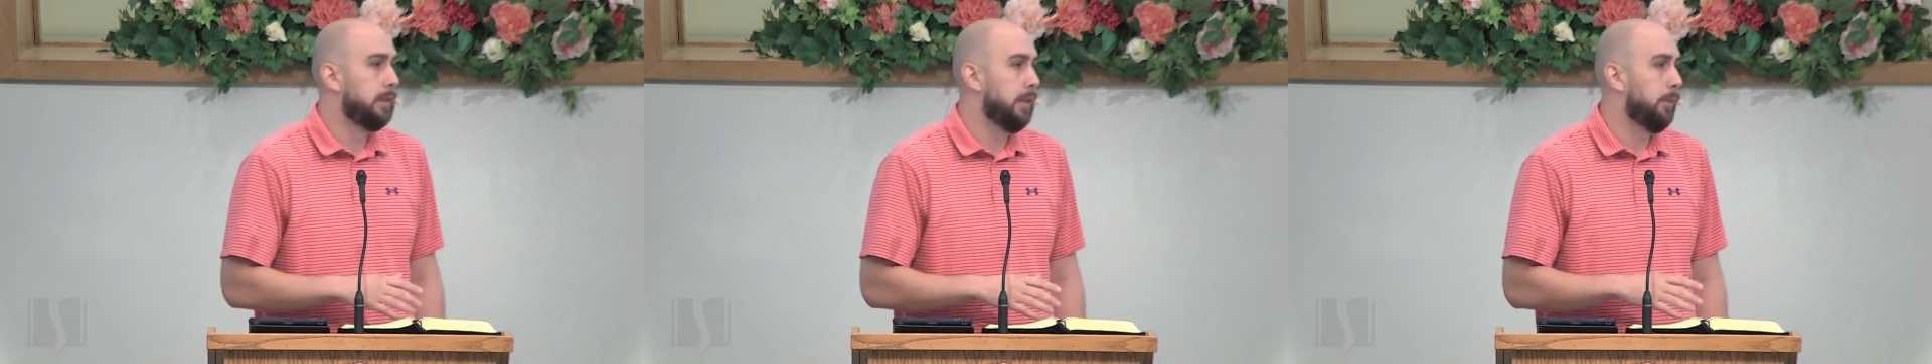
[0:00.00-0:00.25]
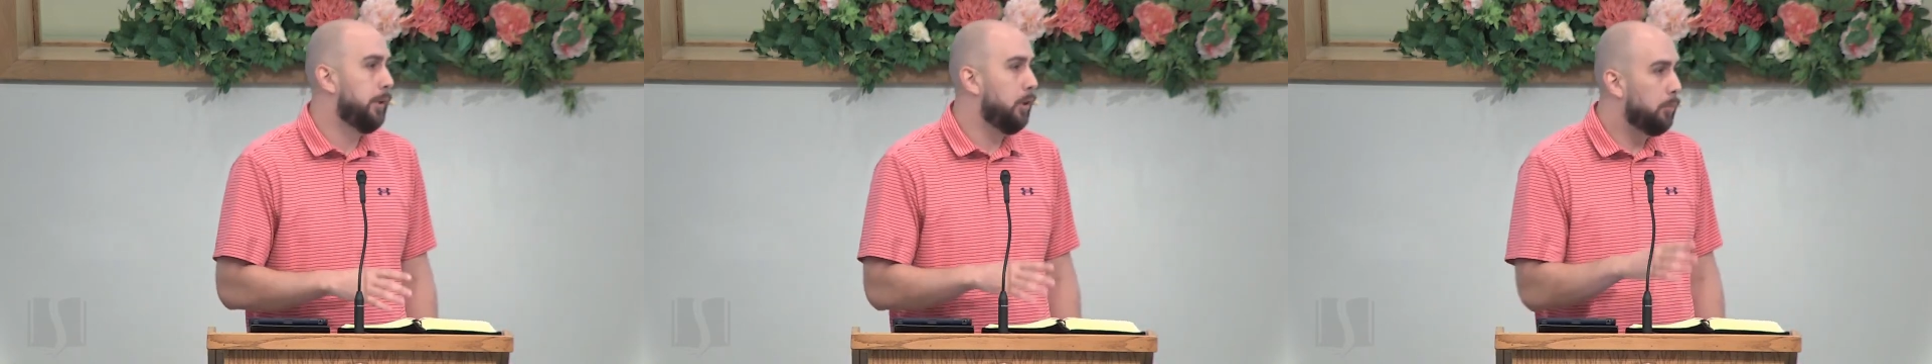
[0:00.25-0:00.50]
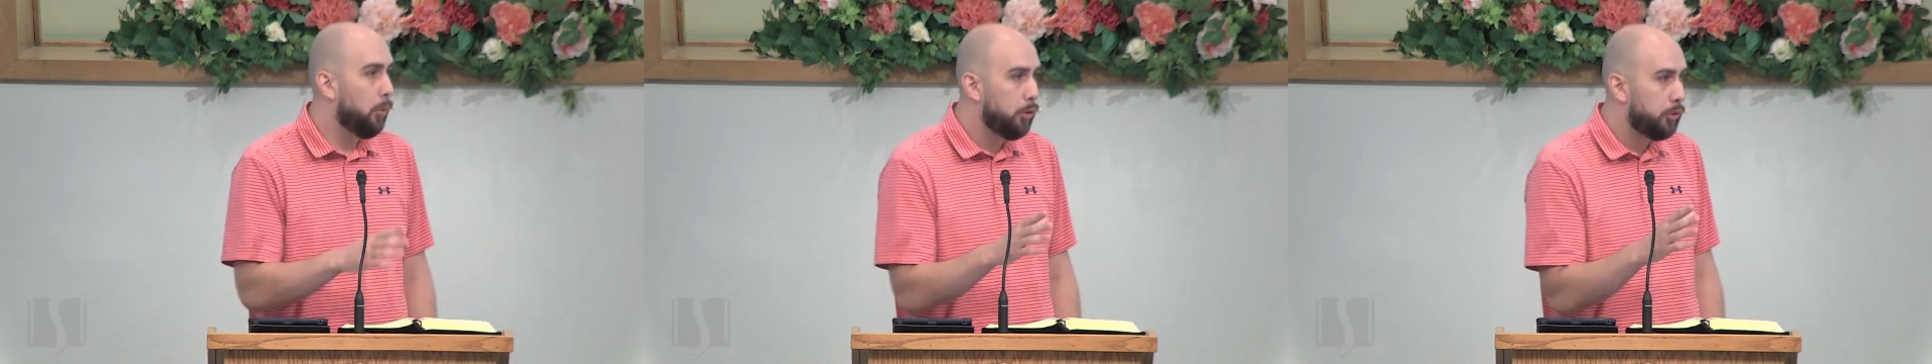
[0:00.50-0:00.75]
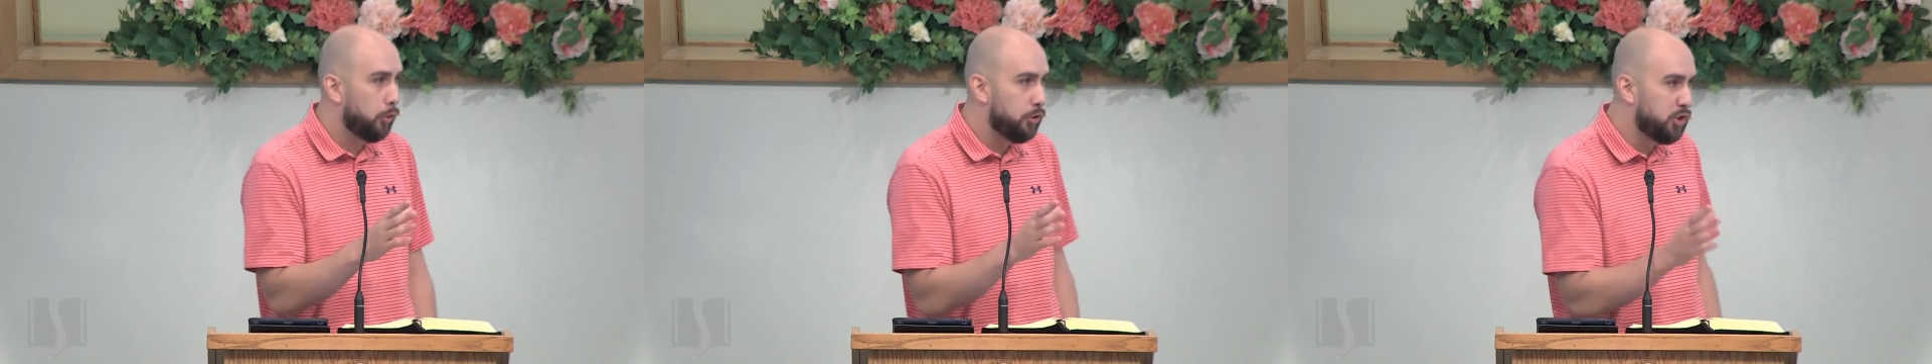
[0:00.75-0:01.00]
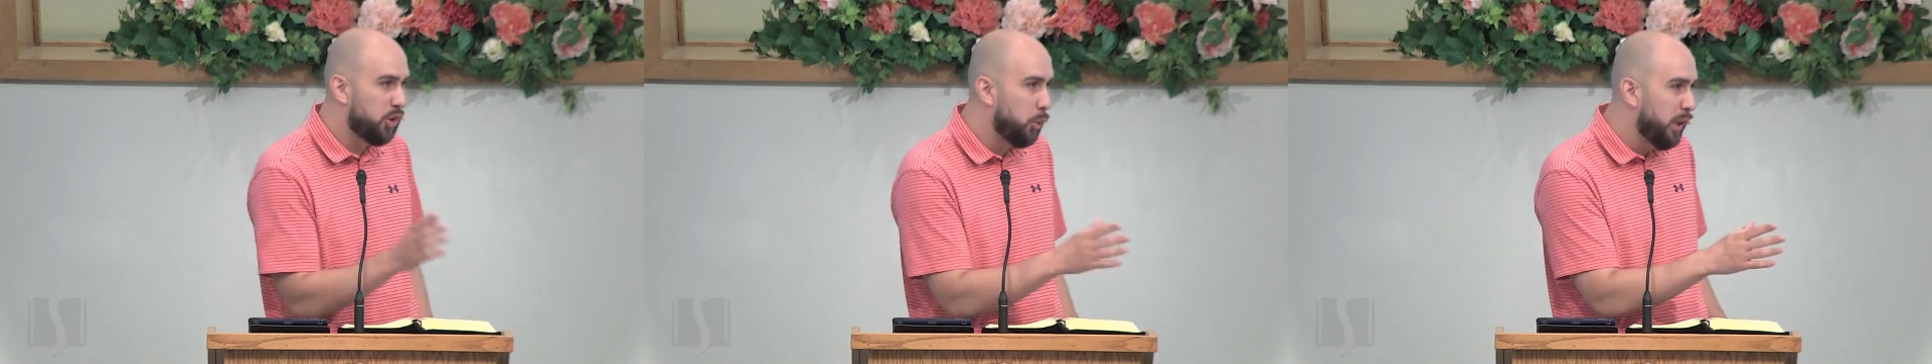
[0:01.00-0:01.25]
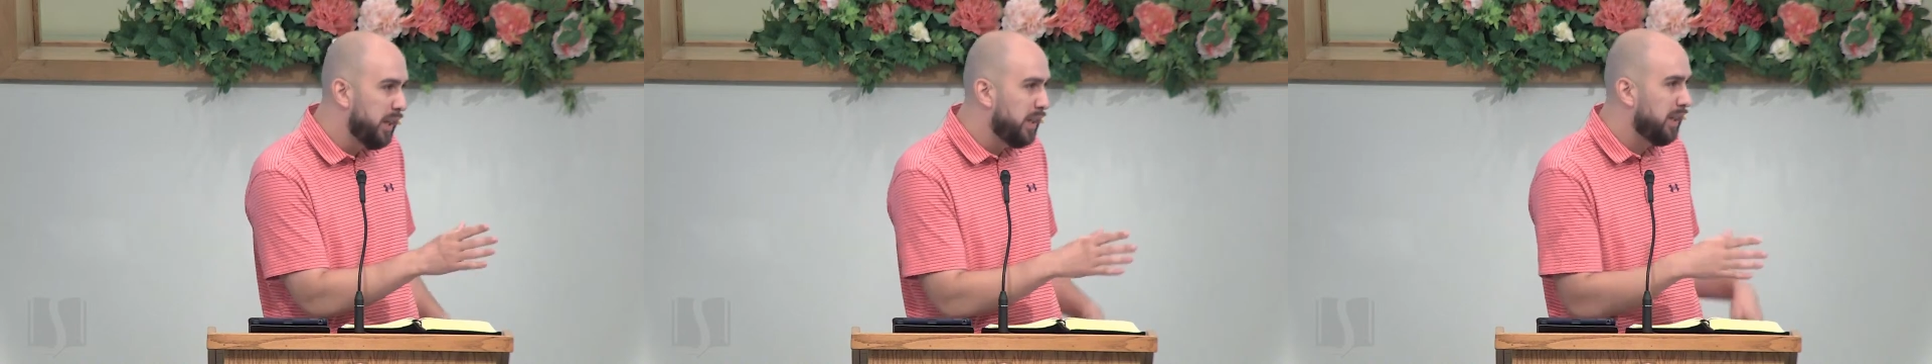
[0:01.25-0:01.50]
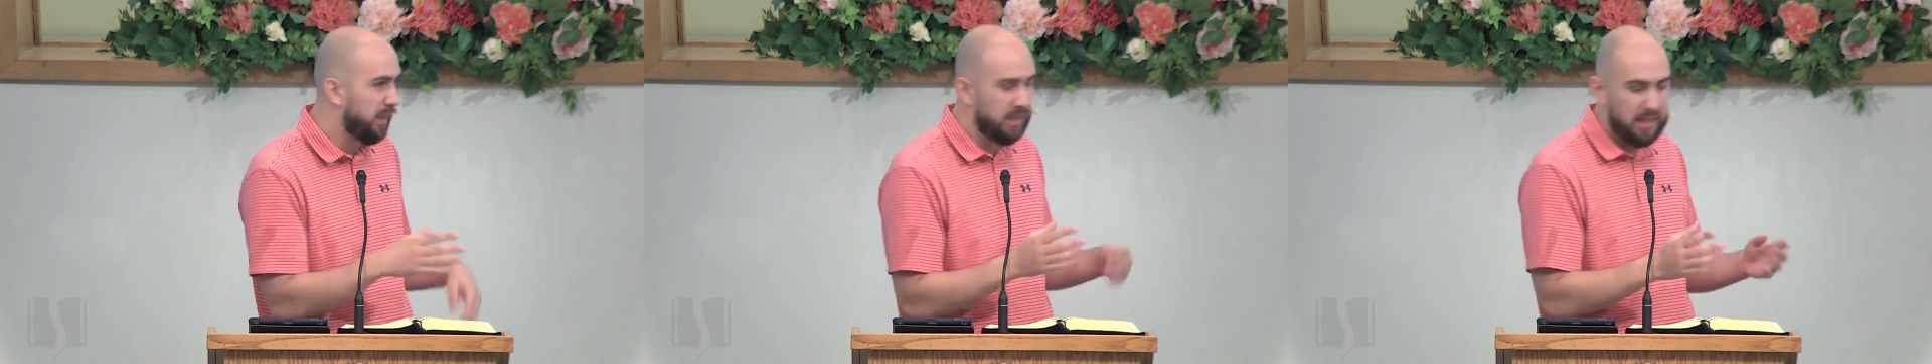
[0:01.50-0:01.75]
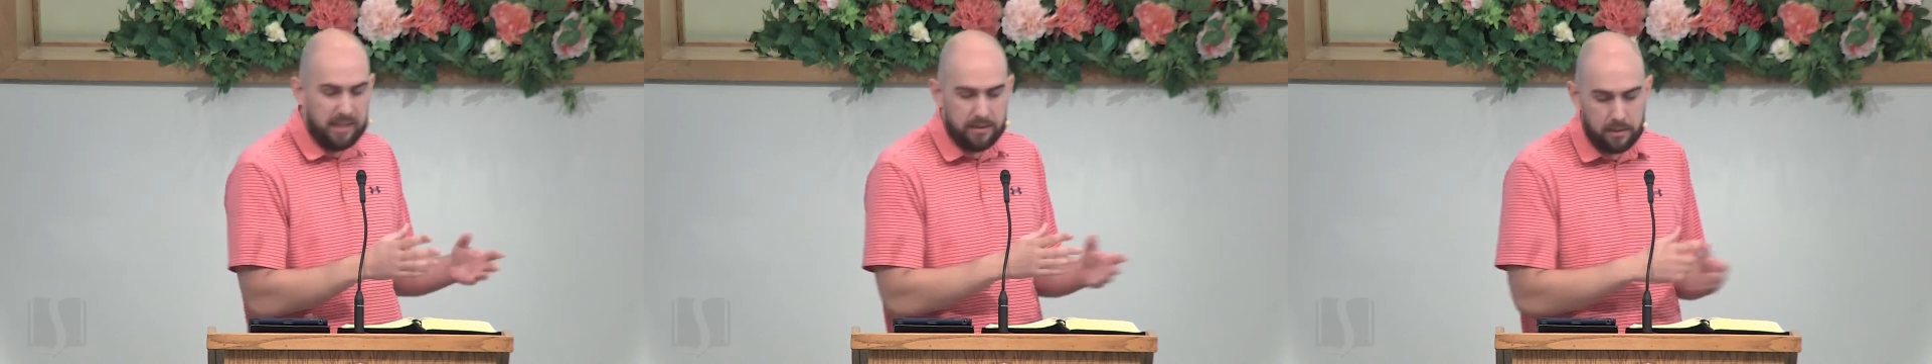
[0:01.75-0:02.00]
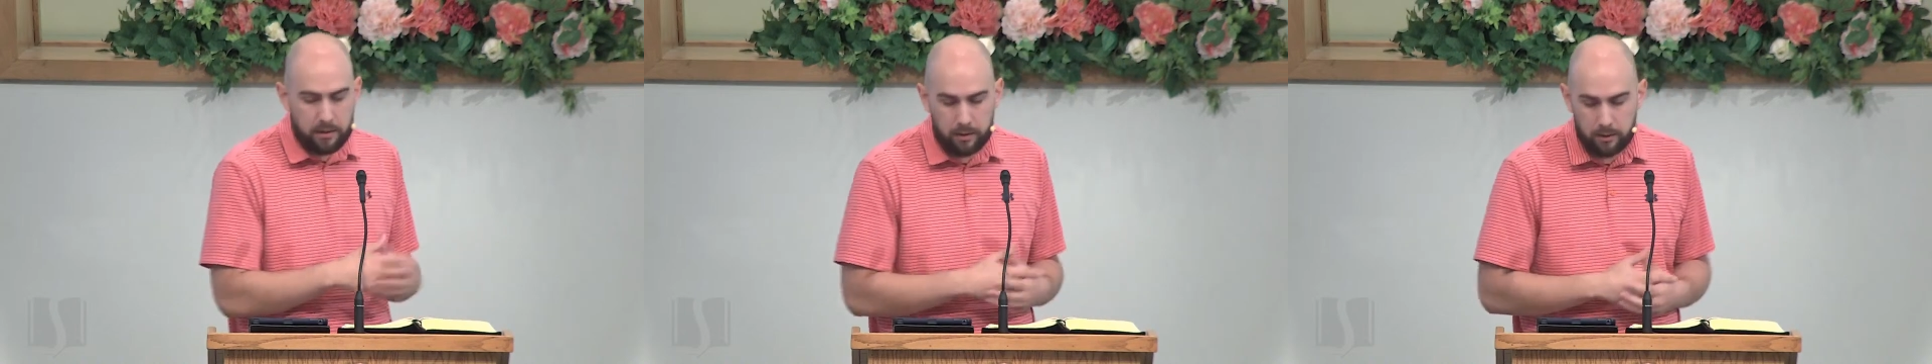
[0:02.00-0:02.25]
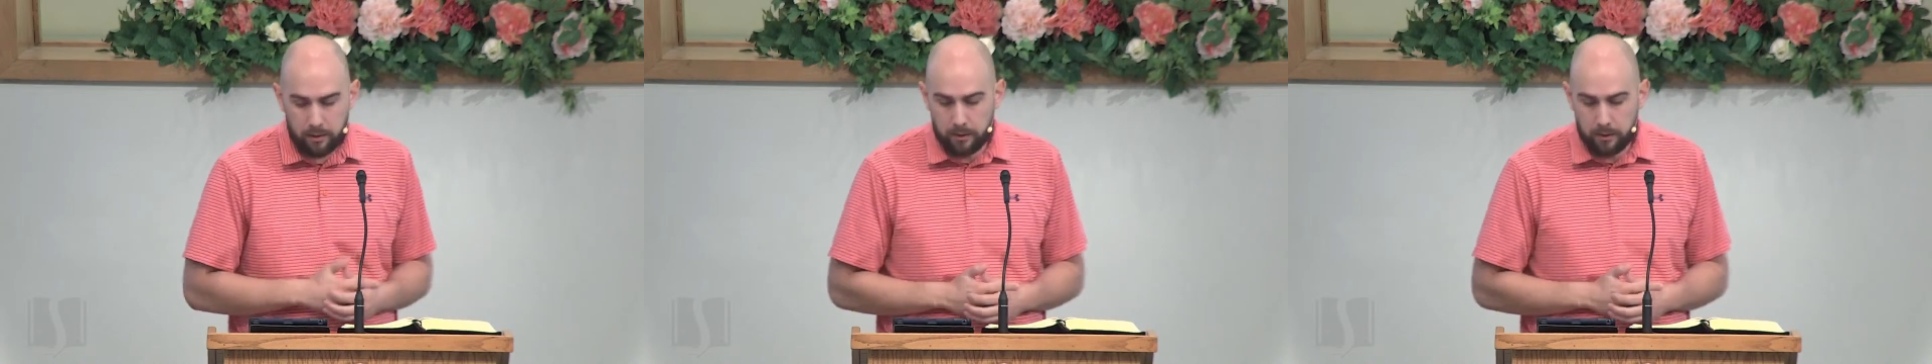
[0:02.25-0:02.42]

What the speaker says: and we go more towards quick and easy,